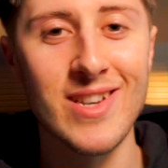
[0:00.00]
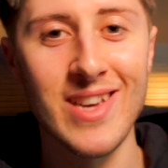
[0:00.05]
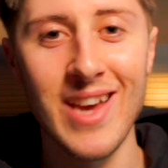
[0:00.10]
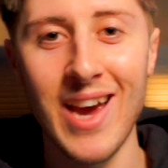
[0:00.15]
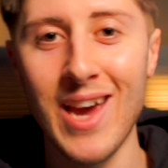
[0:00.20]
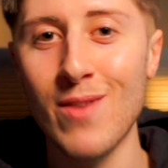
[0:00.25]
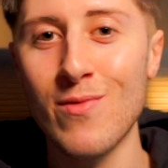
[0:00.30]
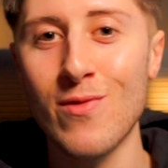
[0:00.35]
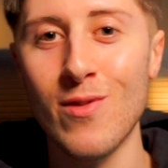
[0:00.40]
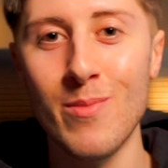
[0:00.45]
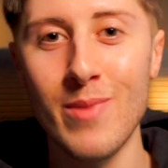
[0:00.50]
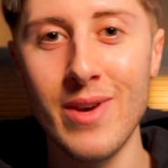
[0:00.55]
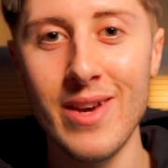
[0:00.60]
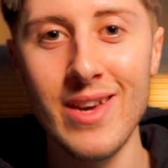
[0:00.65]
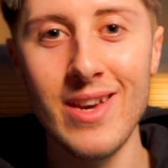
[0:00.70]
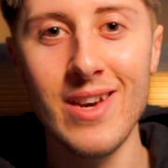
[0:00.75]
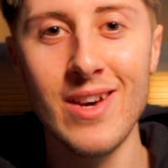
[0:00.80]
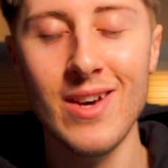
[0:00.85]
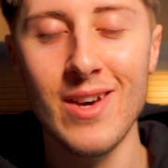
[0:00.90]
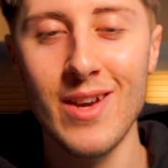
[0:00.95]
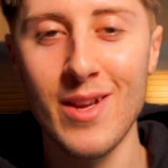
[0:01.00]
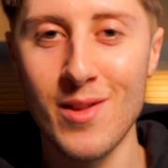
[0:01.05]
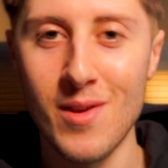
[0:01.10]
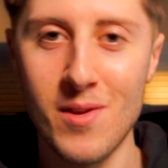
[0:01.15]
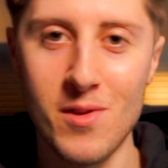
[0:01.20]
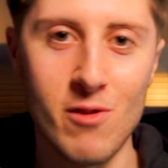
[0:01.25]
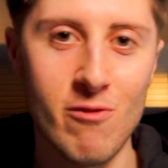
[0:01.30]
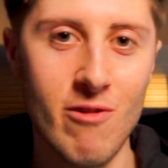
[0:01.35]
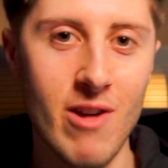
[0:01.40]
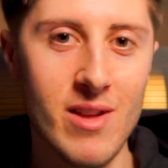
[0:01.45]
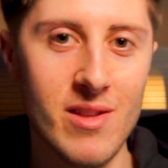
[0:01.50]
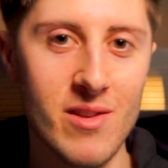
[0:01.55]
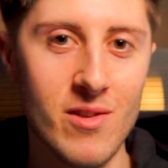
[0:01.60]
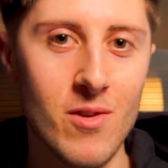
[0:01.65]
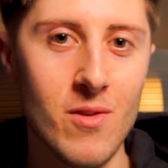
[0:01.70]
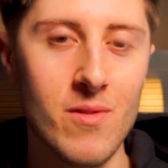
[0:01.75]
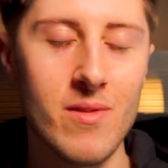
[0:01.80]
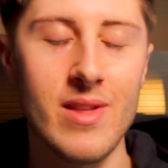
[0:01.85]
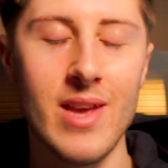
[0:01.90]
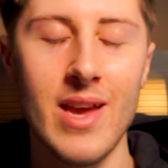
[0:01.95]
game for me in terms of creating
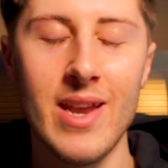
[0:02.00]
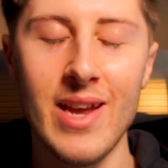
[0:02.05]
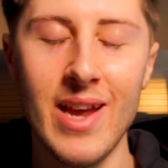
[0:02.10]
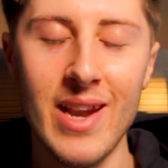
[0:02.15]
content,